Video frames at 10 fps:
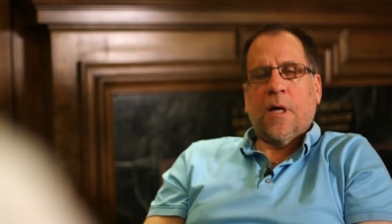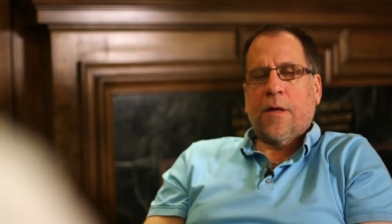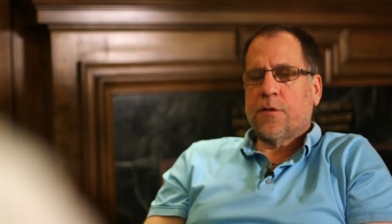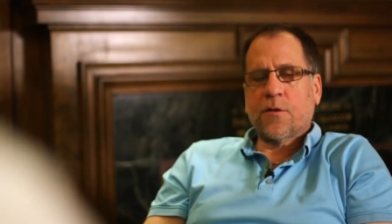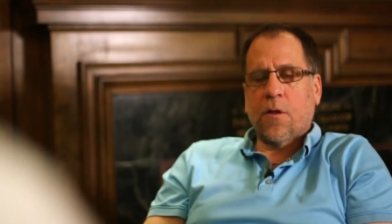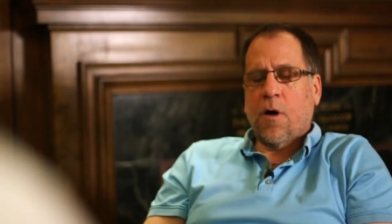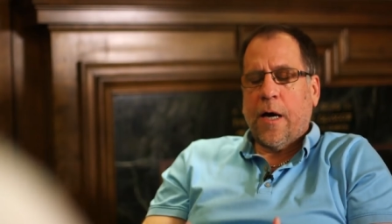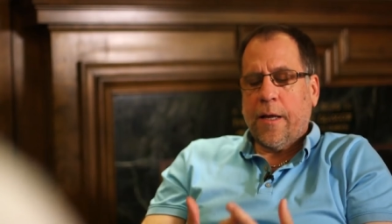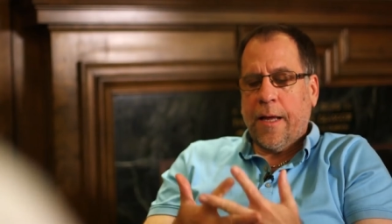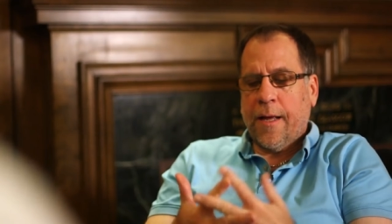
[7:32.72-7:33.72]
That, yeah, there's a
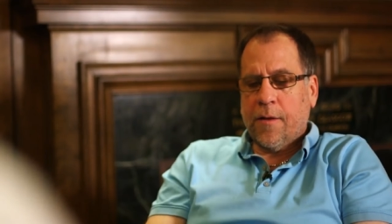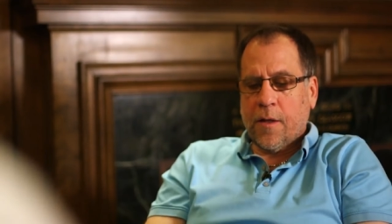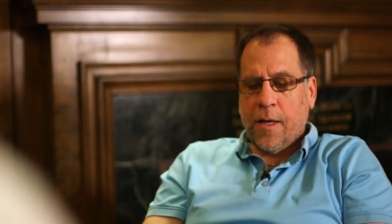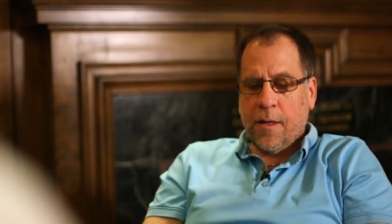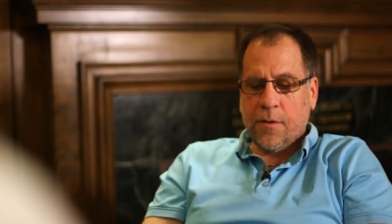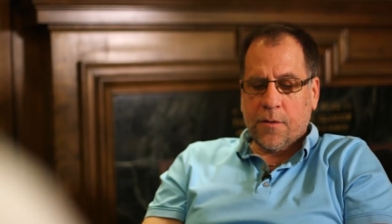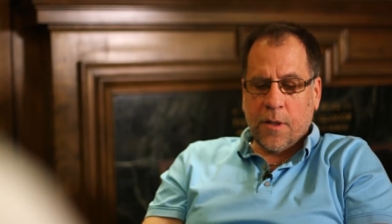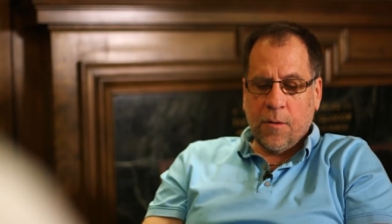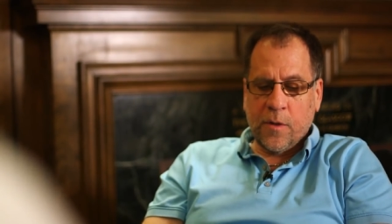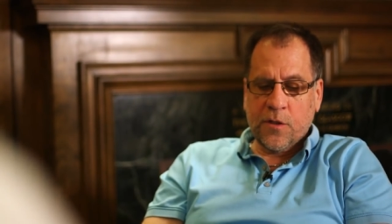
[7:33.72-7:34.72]
lot, and, and,
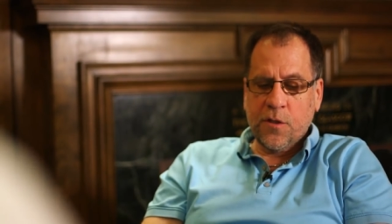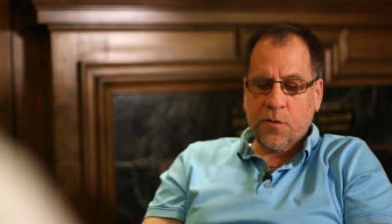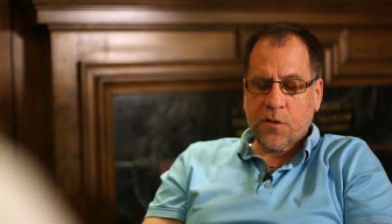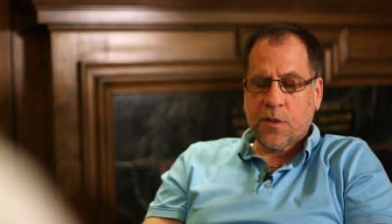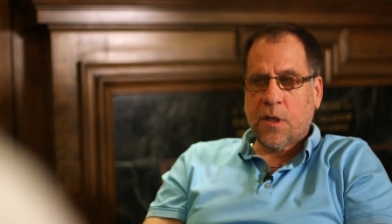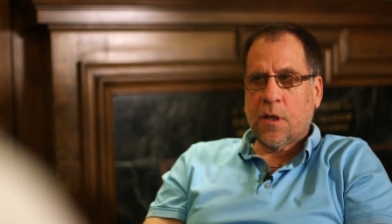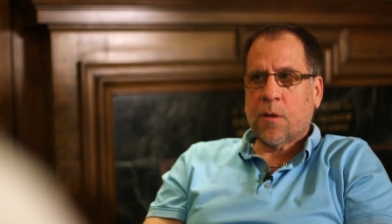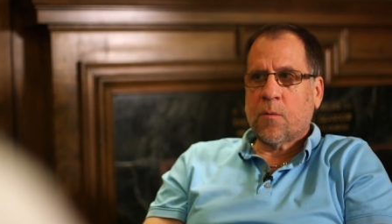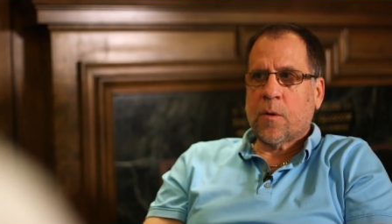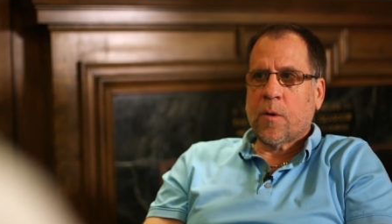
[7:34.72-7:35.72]
and what's
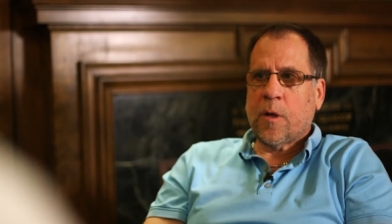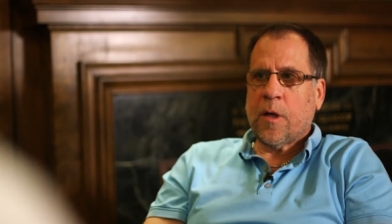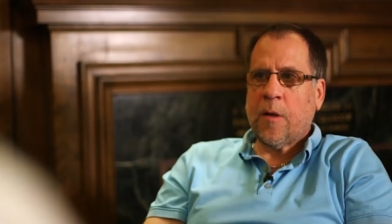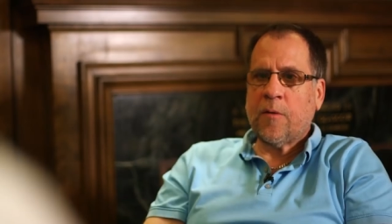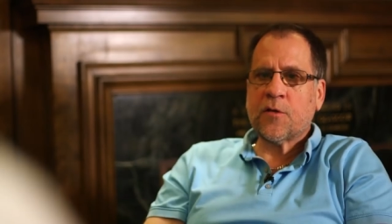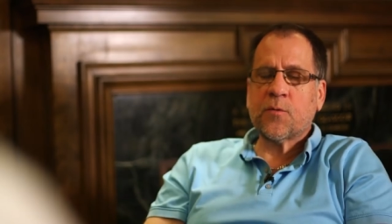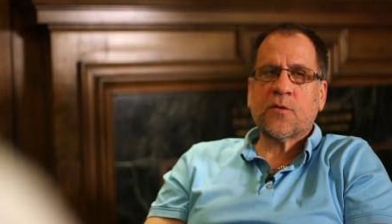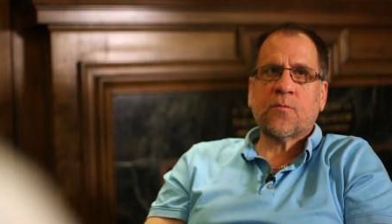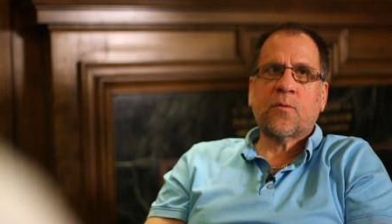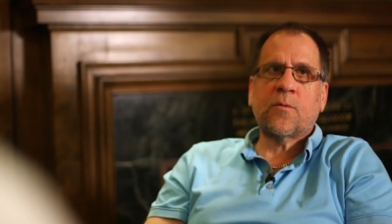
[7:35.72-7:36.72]
interesting, and this
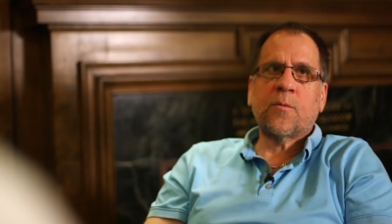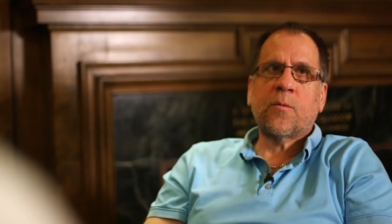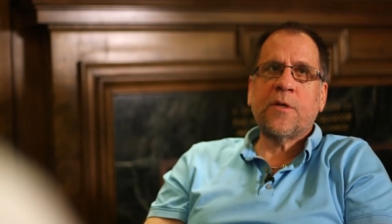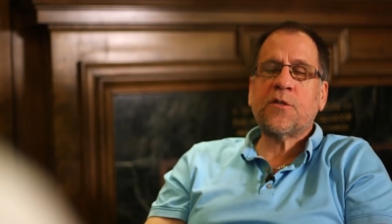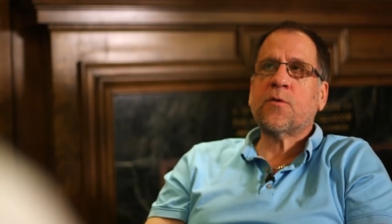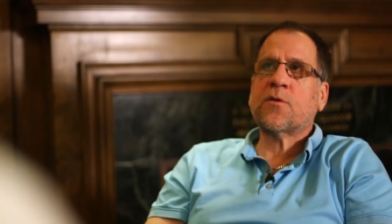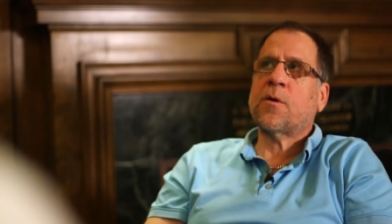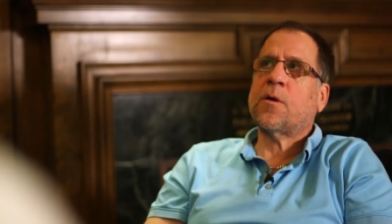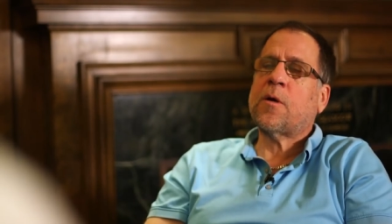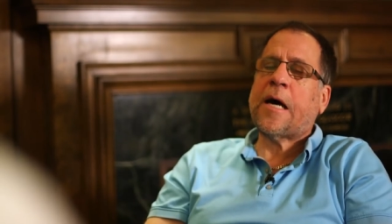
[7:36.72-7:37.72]
was, this was
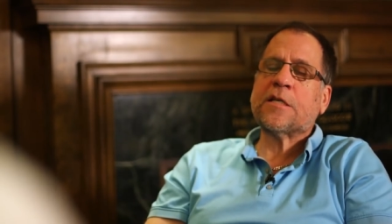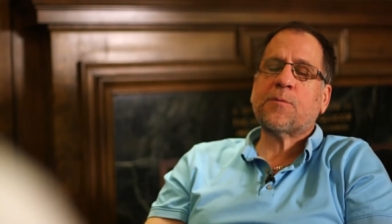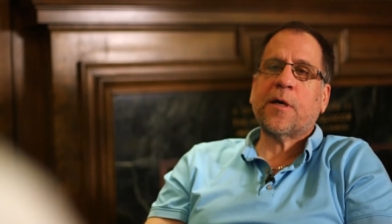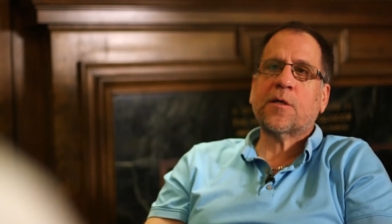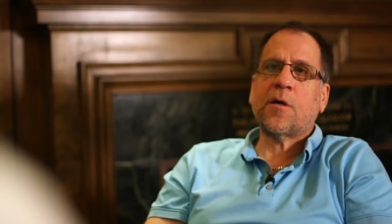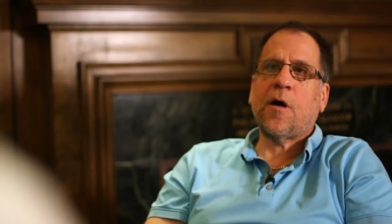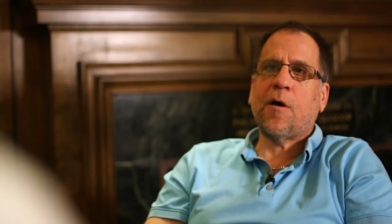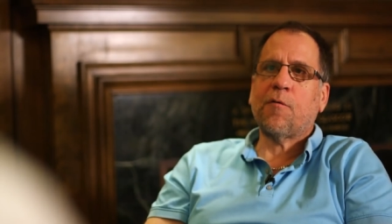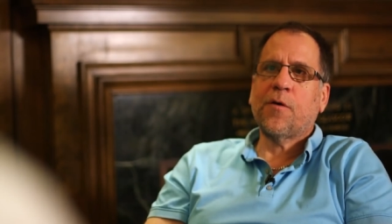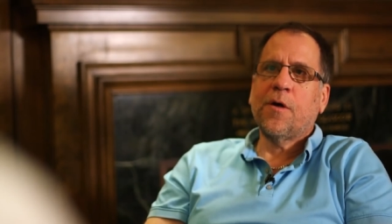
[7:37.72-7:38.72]
an aspect
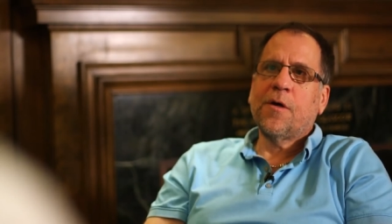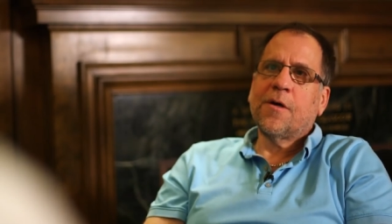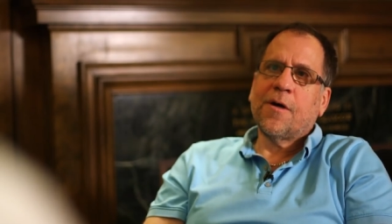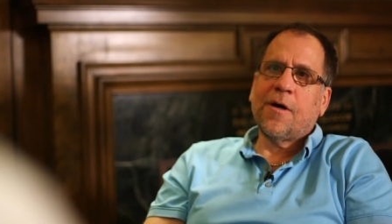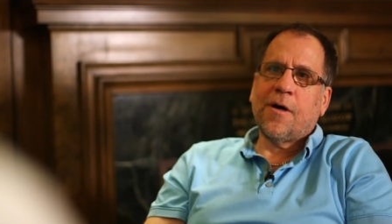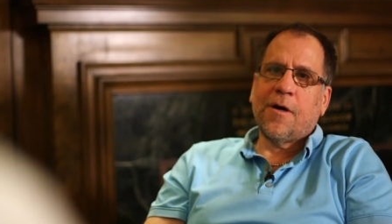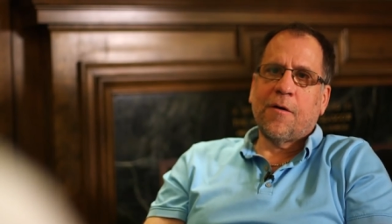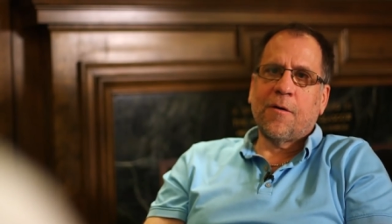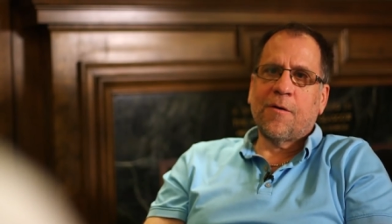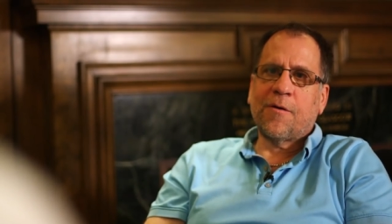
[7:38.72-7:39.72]
of uh,
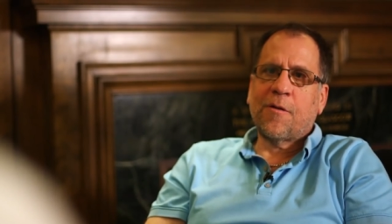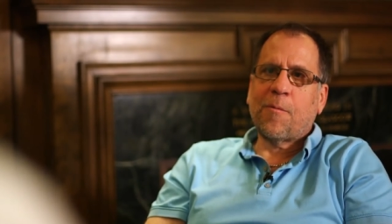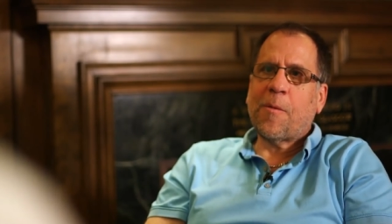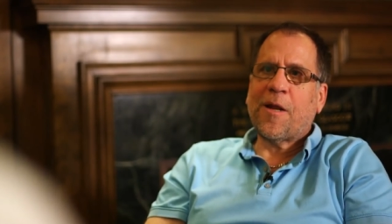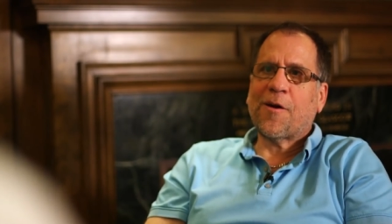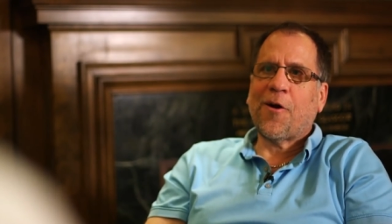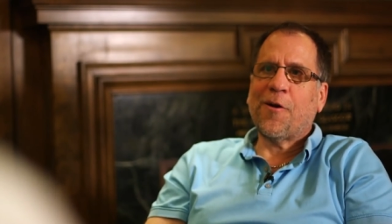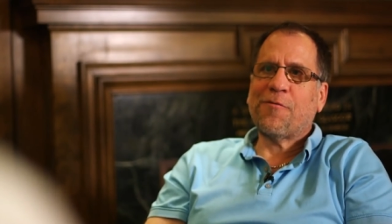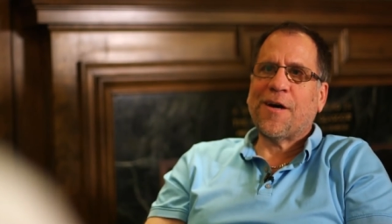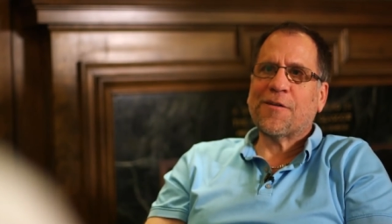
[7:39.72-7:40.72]
uh, the mimetic
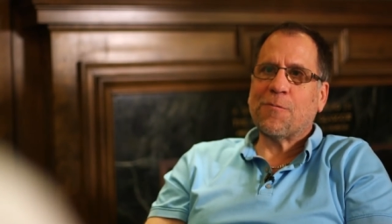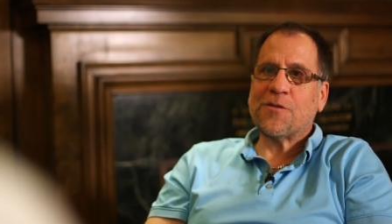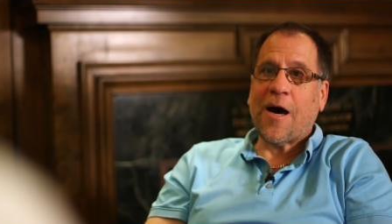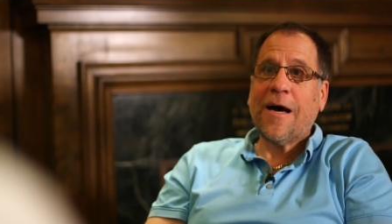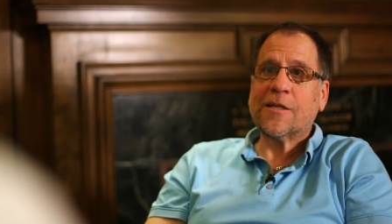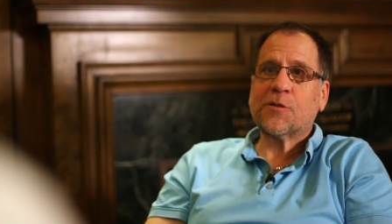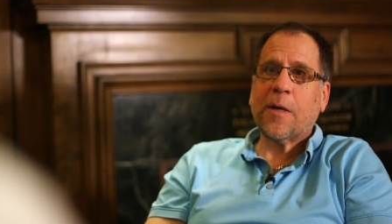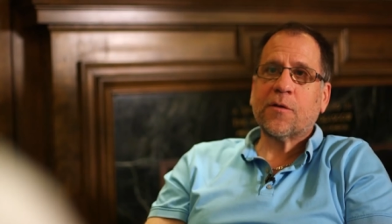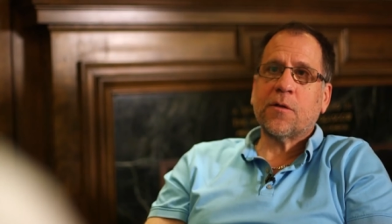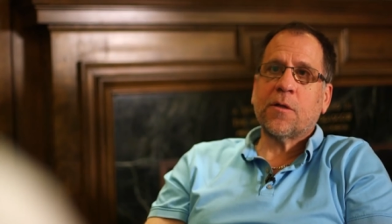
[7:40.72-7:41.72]
artifact that was
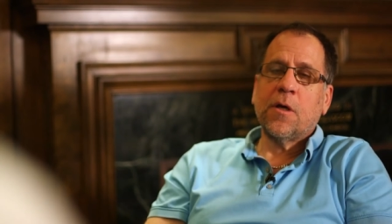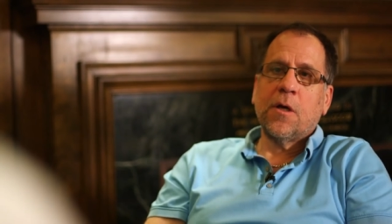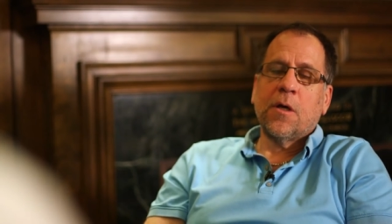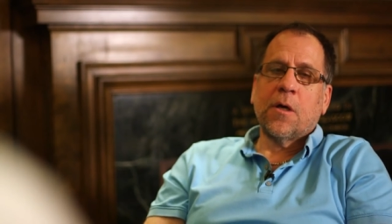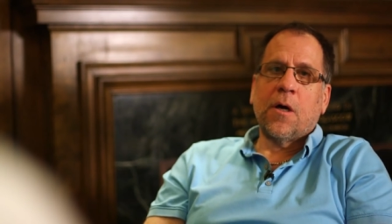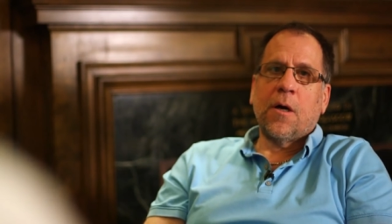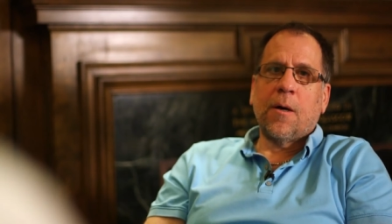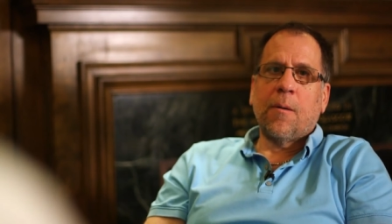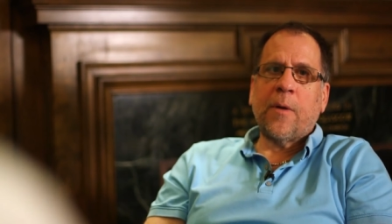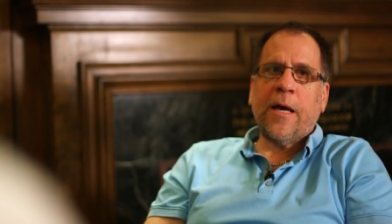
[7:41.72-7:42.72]
unexpected,
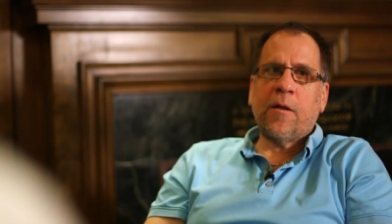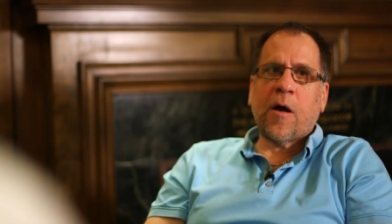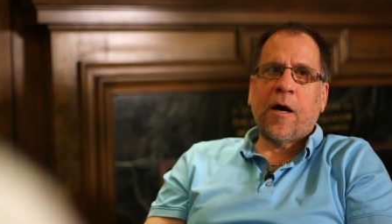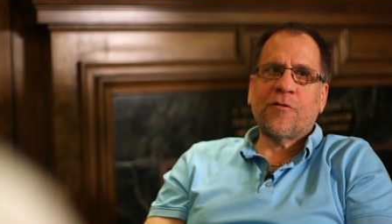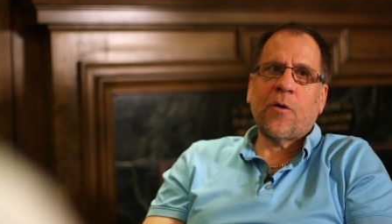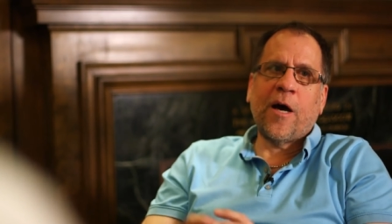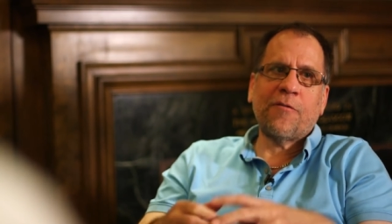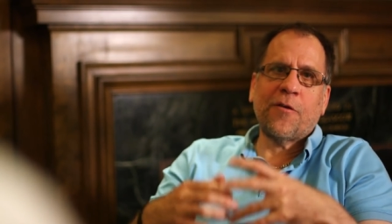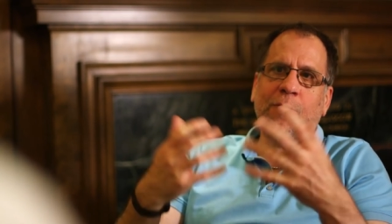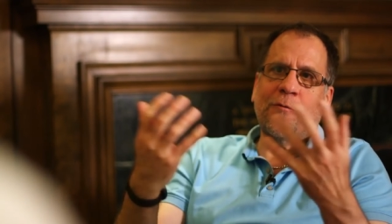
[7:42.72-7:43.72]
um, and uh, so I
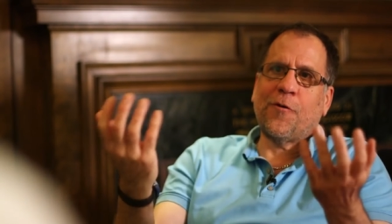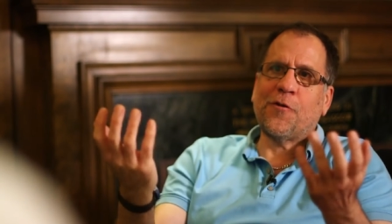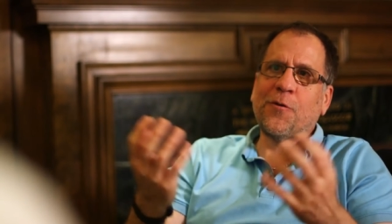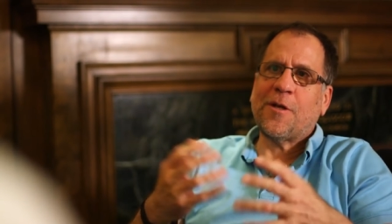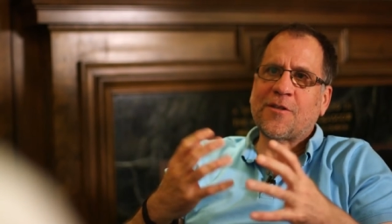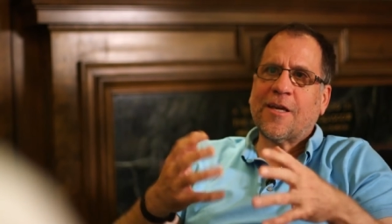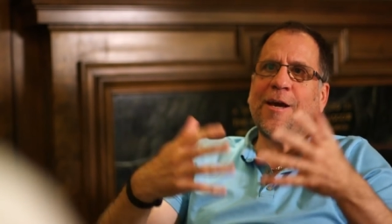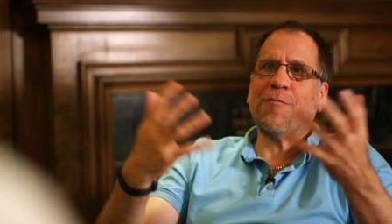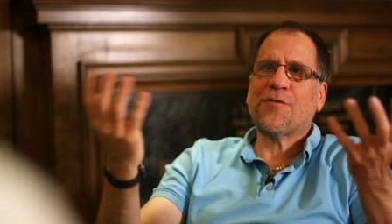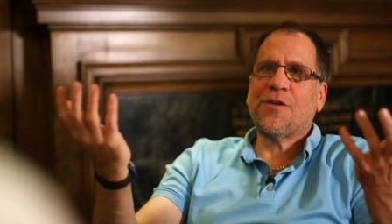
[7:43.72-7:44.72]
often refer to it as a
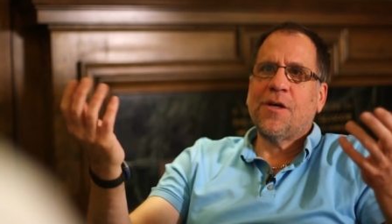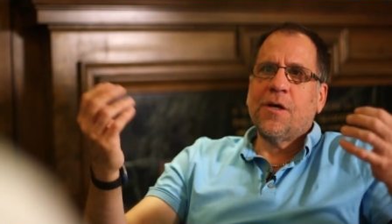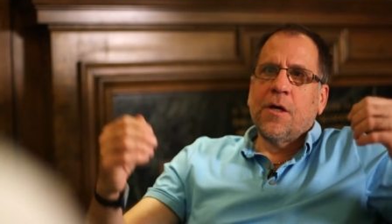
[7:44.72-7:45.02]
gift.